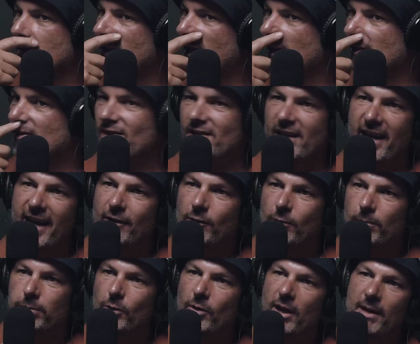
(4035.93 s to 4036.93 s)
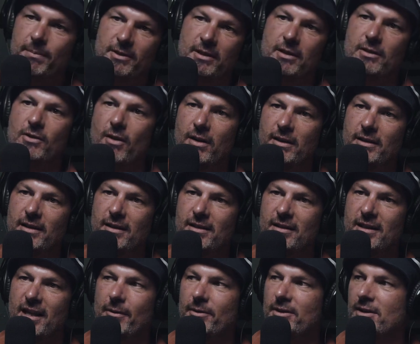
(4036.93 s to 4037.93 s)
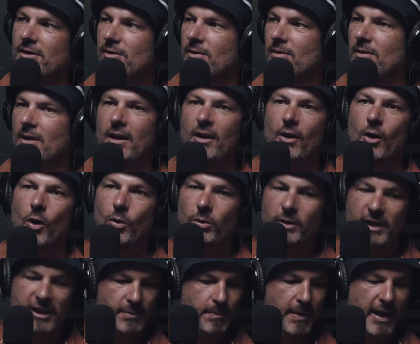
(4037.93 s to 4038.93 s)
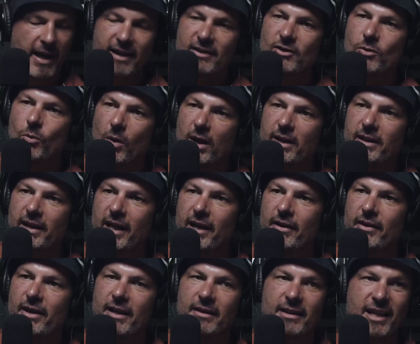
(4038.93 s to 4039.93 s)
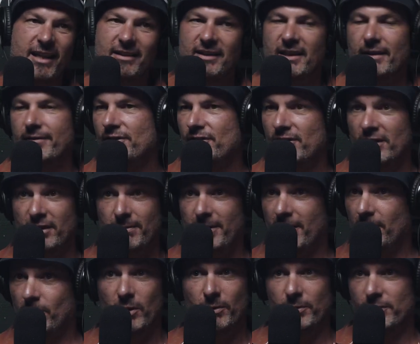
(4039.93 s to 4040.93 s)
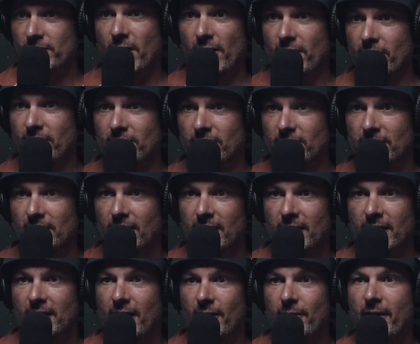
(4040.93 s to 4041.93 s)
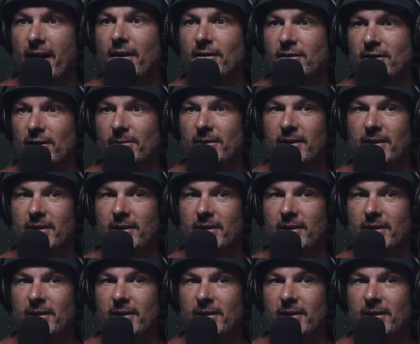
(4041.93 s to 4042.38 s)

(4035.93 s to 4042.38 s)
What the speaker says: You know, Seattle blew up in the 90s, and they were just all these bands in one area, and they didn't give a shit about what was going on around them.